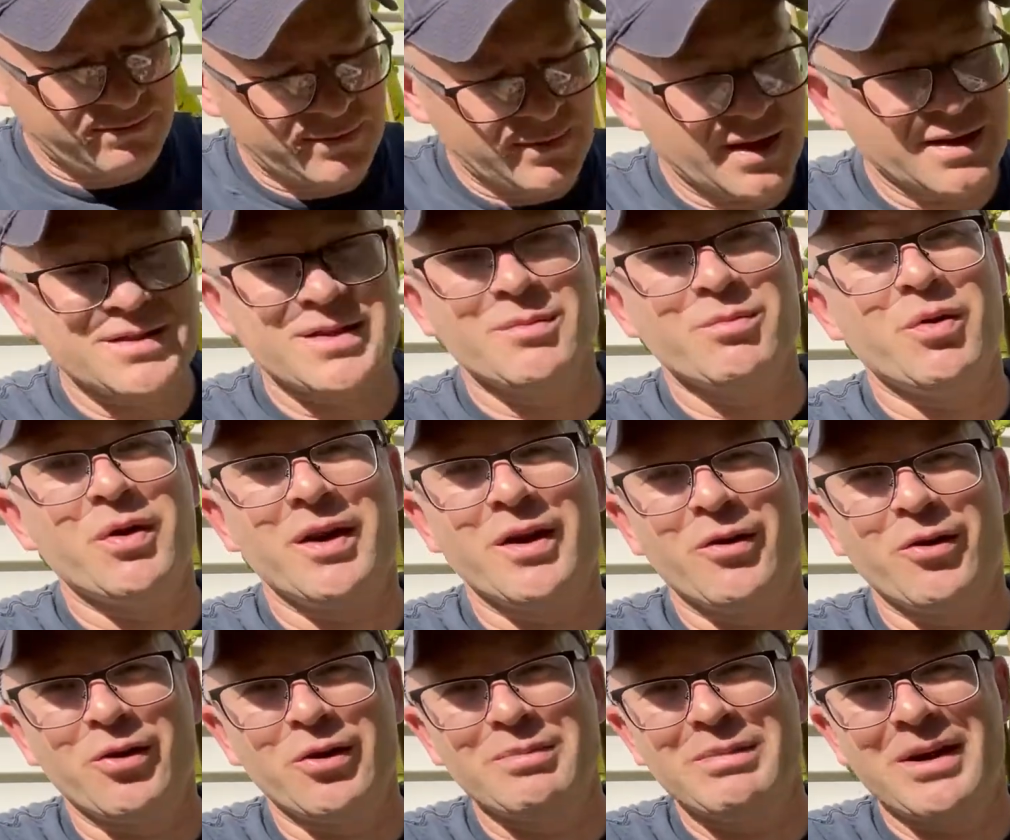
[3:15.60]
some point I
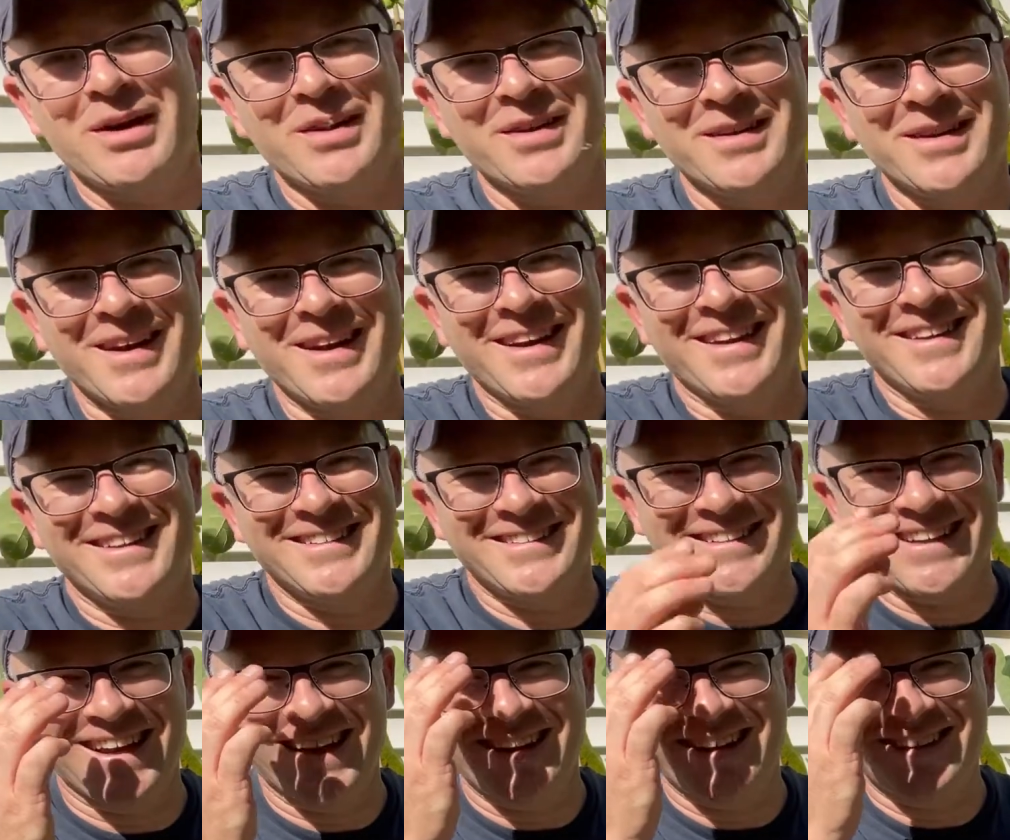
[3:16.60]
heard about it, and I
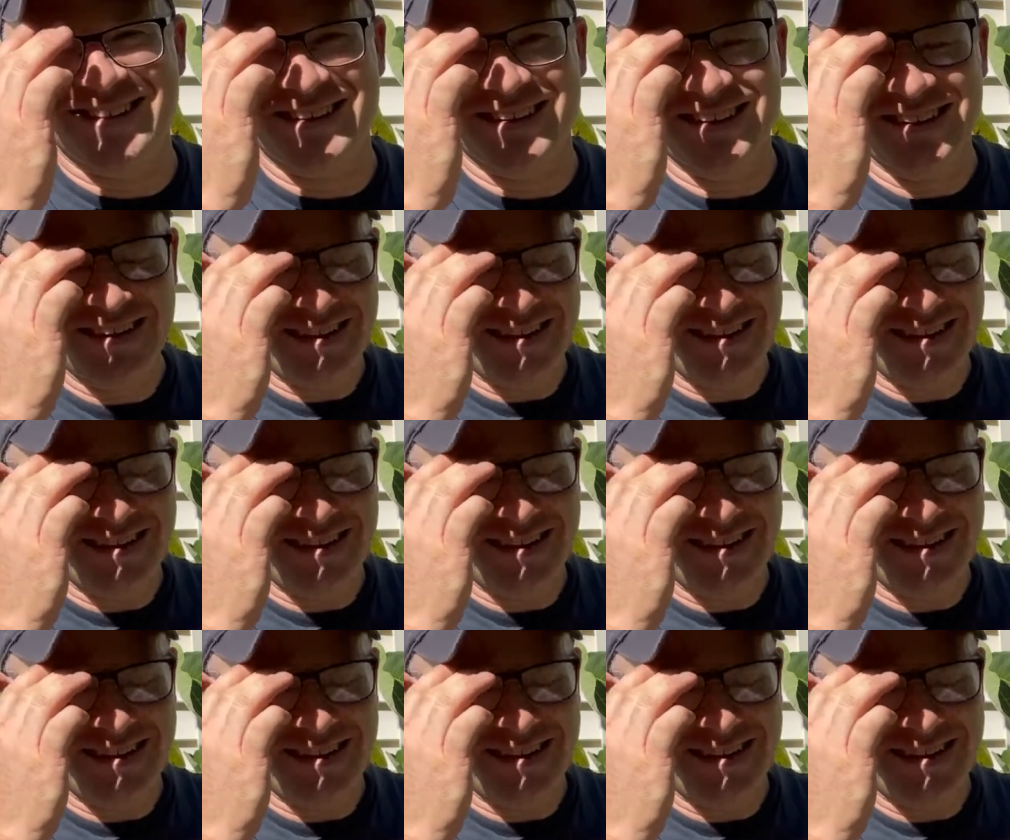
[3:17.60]
decided to